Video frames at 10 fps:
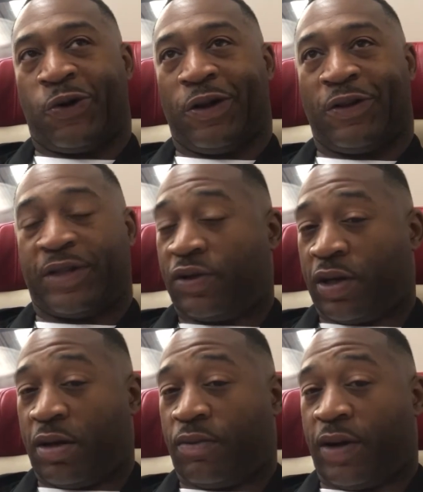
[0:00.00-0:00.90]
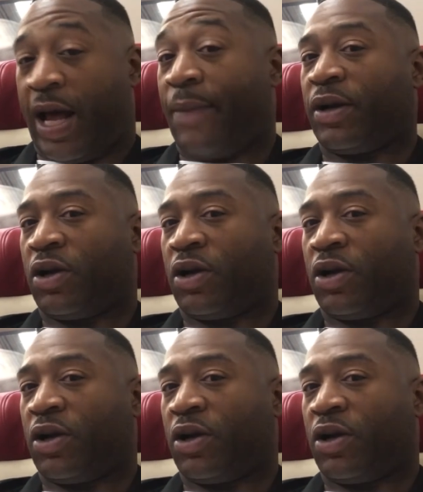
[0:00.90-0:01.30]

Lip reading: do you call those things on the umbrella?